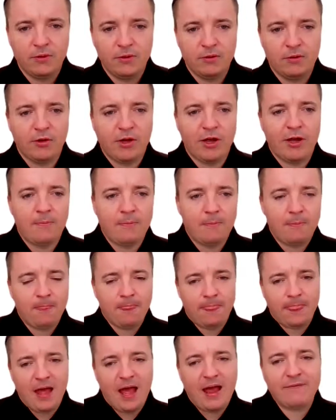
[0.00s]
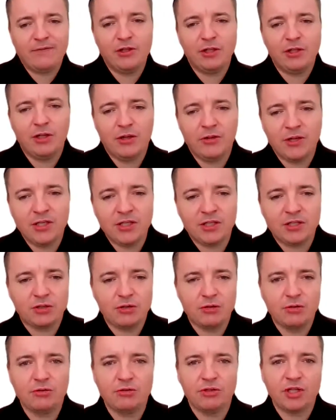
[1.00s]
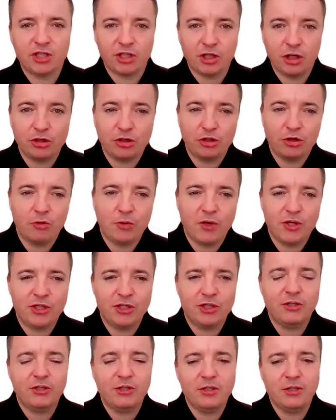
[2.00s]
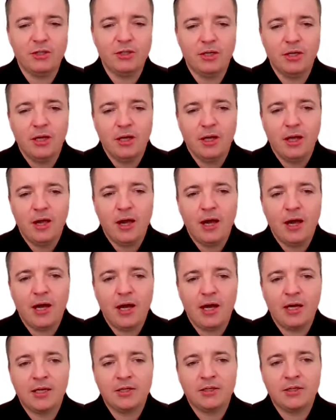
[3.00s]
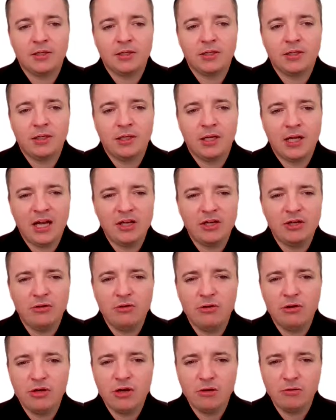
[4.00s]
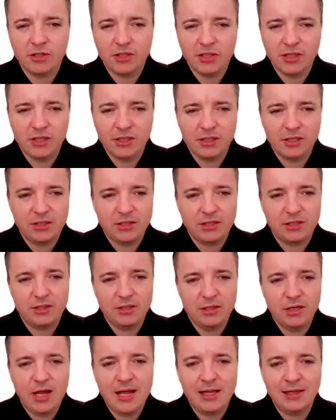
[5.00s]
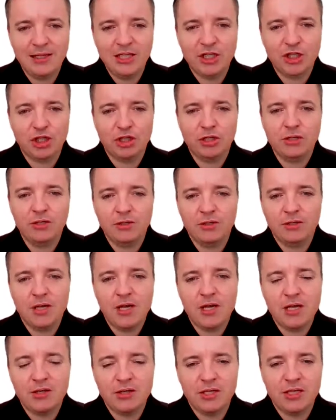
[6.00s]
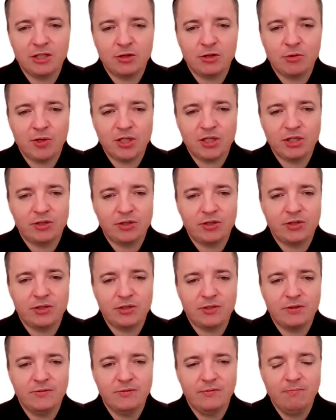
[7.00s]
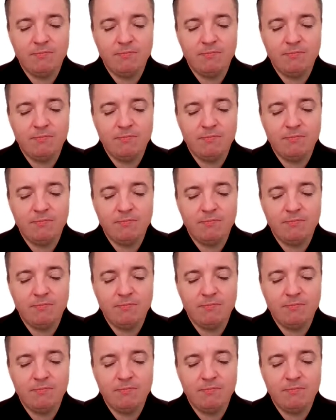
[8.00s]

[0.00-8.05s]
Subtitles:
Okay, have a look at these 2 discussion questions, and can you notice elision in these questions?